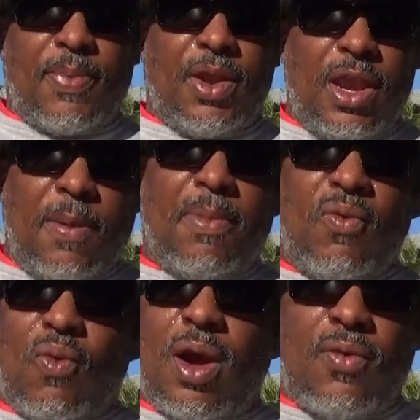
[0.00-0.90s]
The number
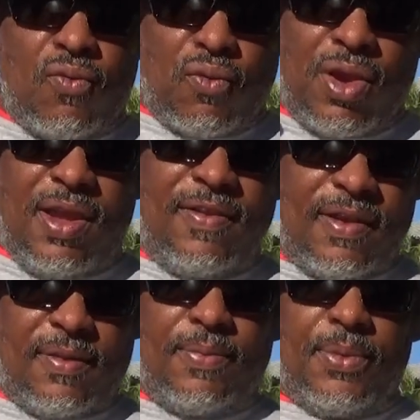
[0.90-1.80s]
one
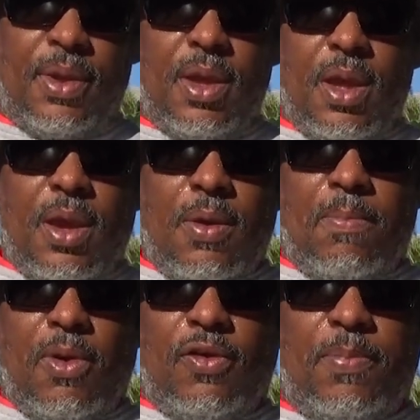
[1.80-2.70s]
reason
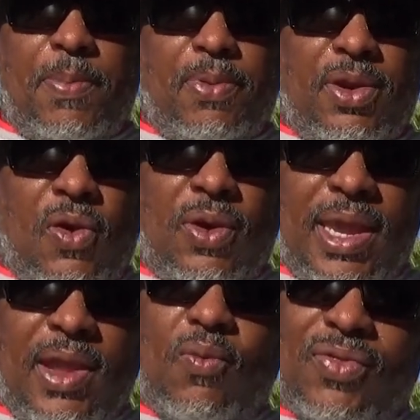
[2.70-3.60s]
most people don't
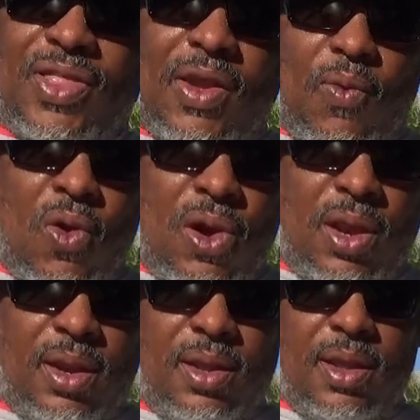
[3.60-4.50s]
get what they want
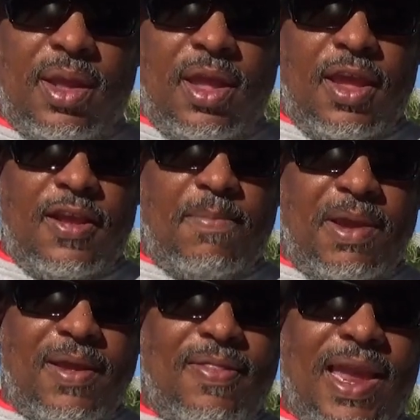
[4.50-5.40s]
is
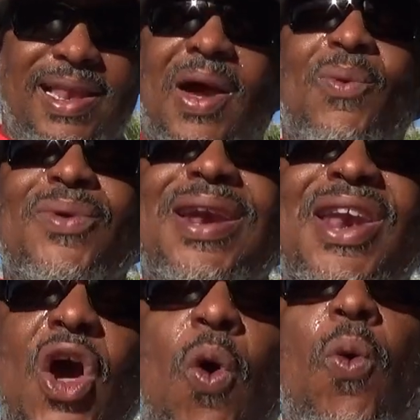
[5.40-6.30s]
because they don't
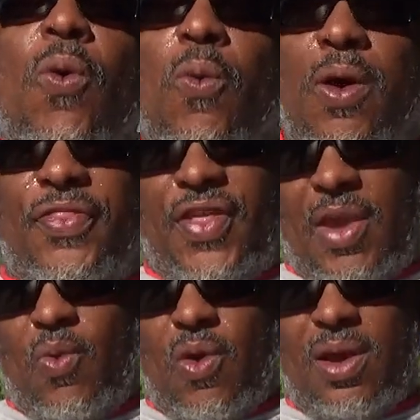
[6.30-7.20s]
know what
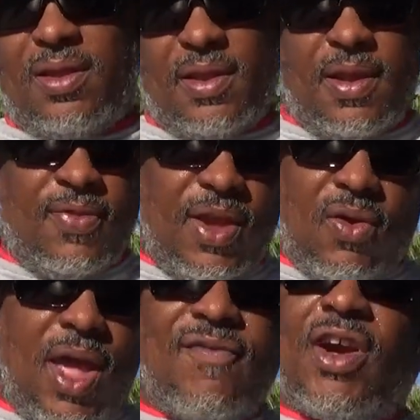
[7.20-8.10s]
they want. They
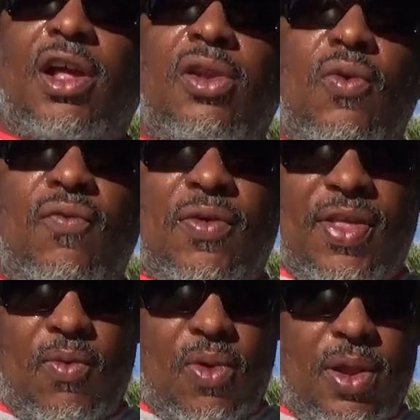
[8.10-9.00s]
don't have a clue of what
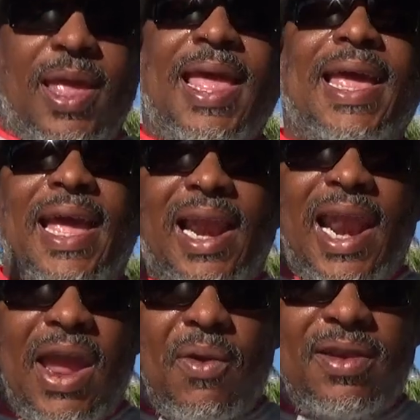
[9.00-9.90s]
they want.
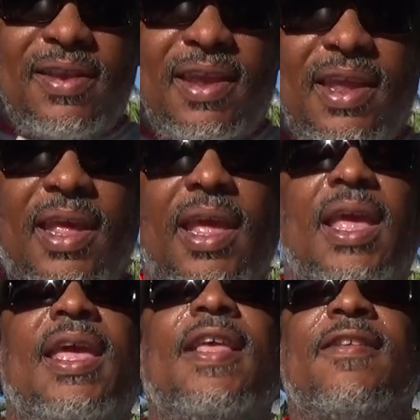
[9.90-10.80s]
Clarity
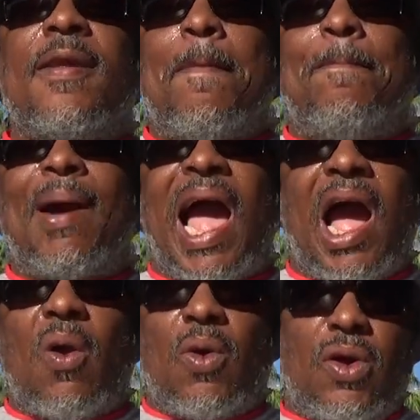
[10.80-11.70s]
is
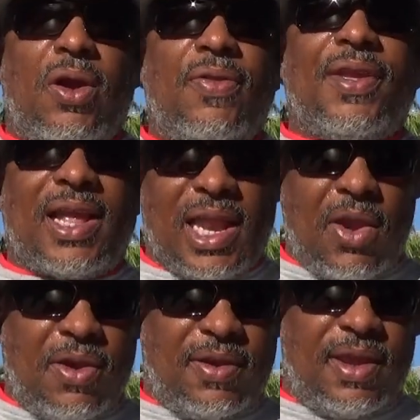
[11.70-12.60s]
power.
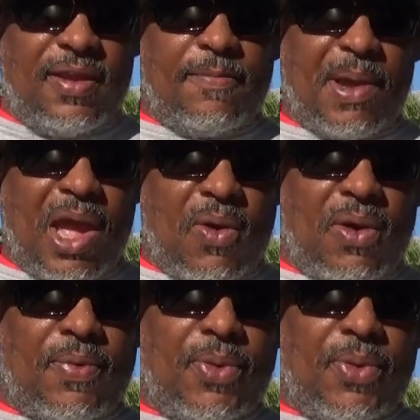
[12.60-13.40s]
Clarity is power.